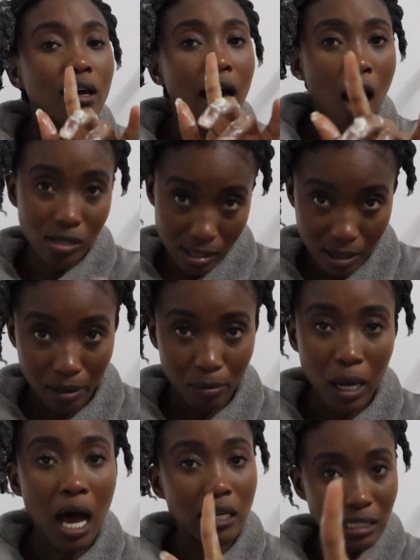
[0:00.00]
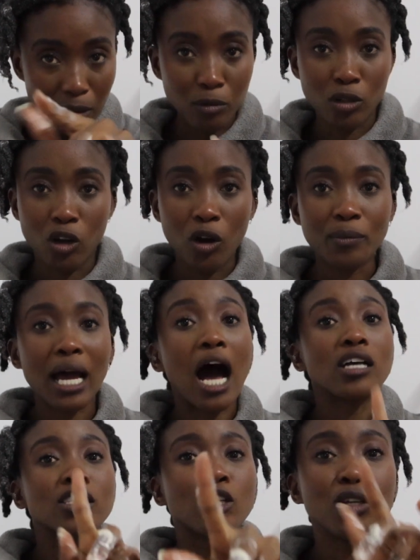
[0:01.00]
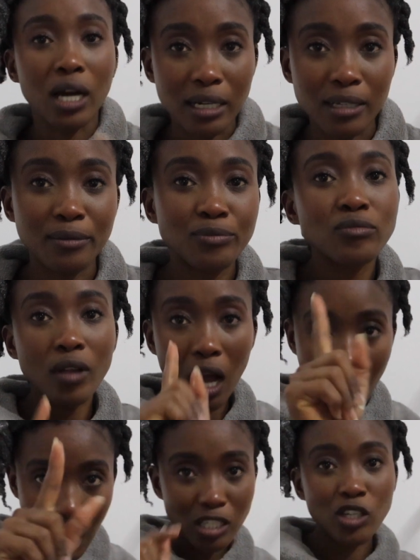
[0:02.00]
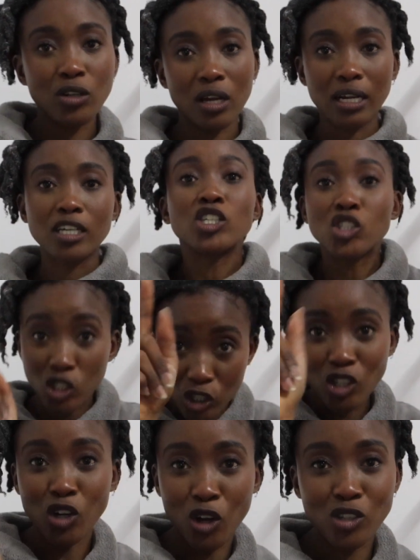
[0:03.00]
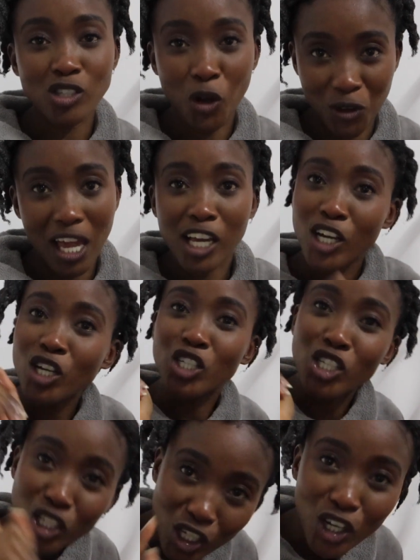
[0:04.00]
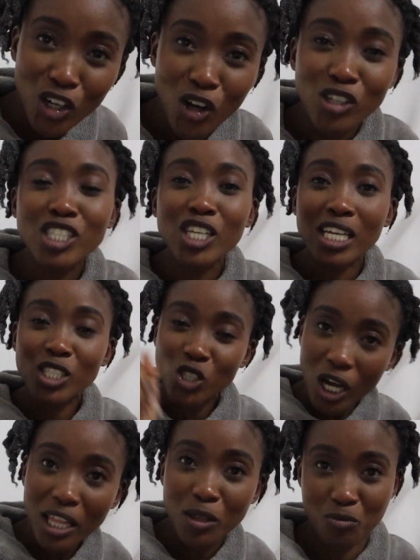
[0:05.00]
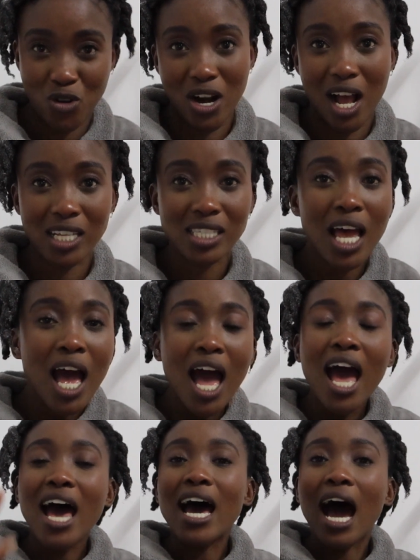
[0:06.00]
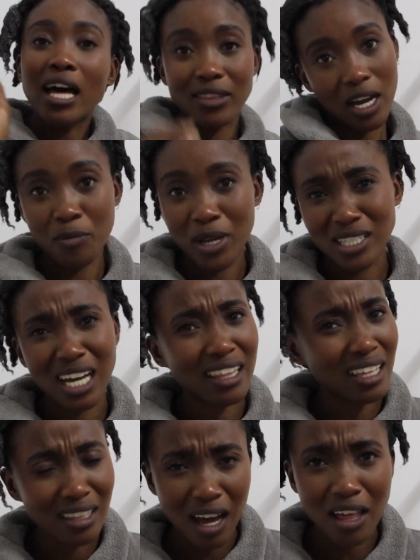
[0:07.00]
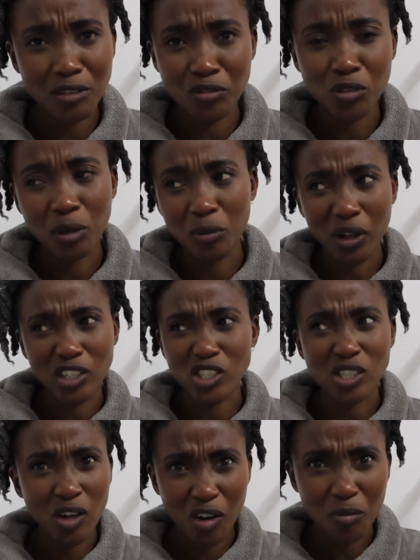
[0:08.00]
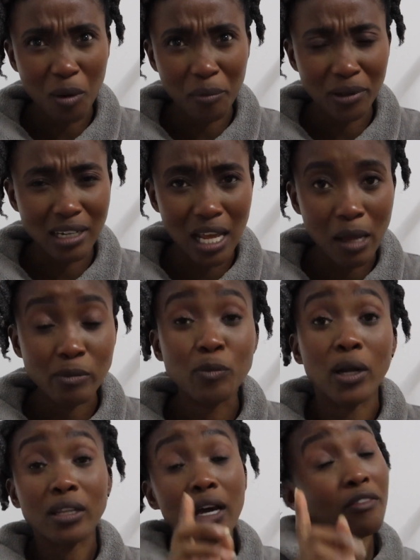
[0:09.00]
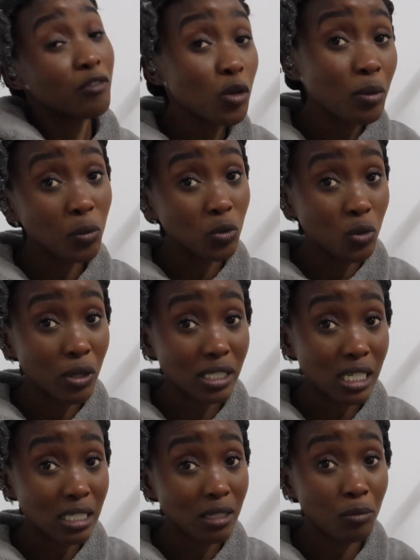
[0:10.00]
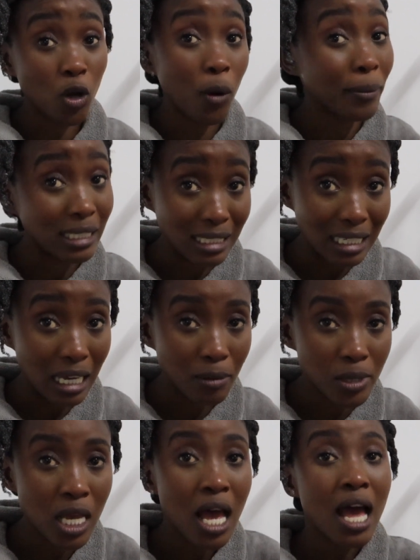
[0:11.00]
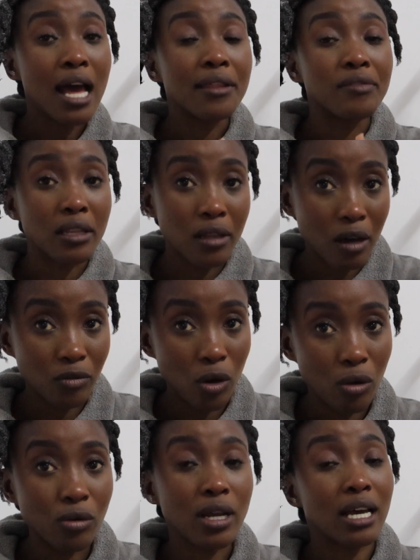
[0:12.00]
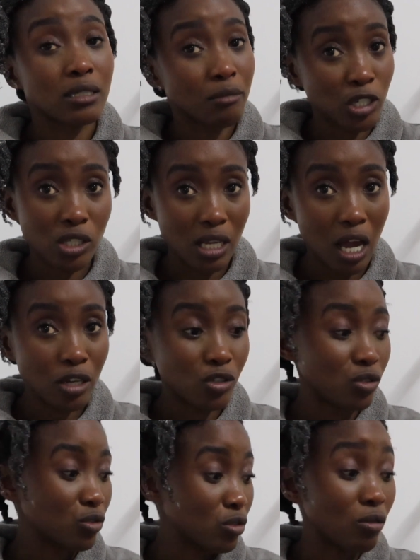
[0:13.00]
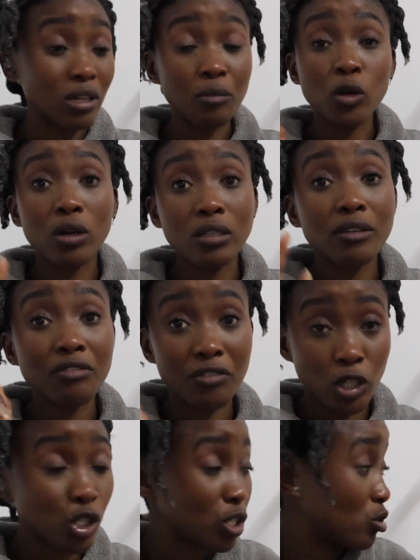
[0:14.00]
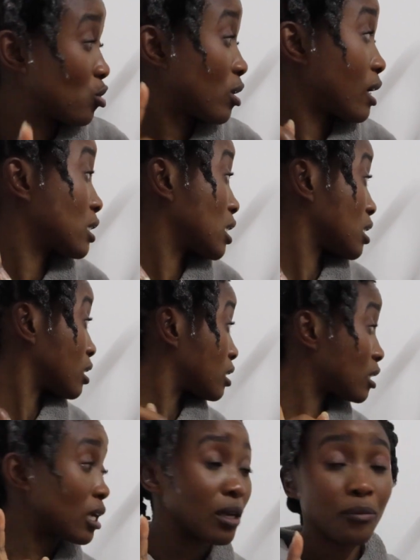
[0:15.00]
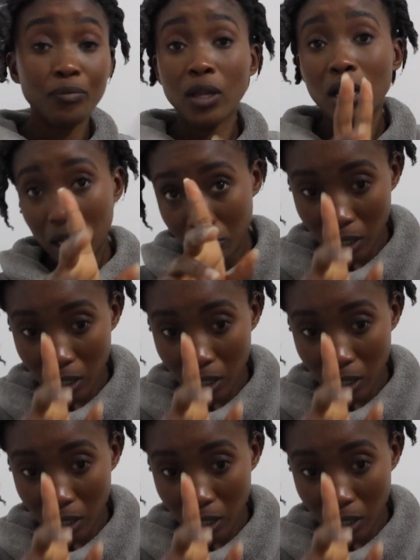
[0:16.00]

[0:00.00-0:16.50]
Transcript: ask them in the comment. Ask Leander, she knows. Okay, she knows. She has tried the products. They are amazing. I think there are other few people, I just can't remember the names, but a few people who has texted me on my DMs, they love Ode as much as I do. So let me quickly fetch it so you guys can see. I'm